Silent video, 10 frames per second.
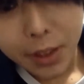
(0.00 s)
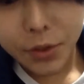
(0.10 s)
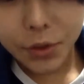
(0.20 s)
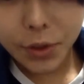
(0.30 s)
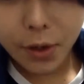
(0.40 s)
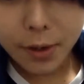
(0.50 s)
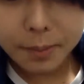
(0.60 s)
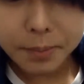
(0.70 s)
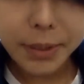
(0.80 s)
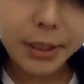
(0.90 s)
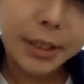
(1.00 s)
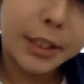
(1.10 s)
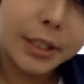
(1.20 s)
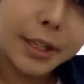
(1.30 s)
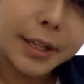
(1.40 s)
Storm,
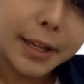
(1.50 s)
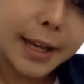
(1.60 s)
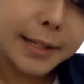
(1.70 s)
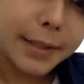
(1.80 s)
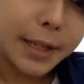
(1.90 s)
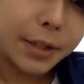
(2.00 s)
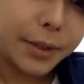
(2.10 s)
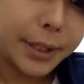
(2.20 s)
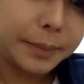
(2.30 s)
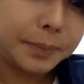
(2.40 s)
etc.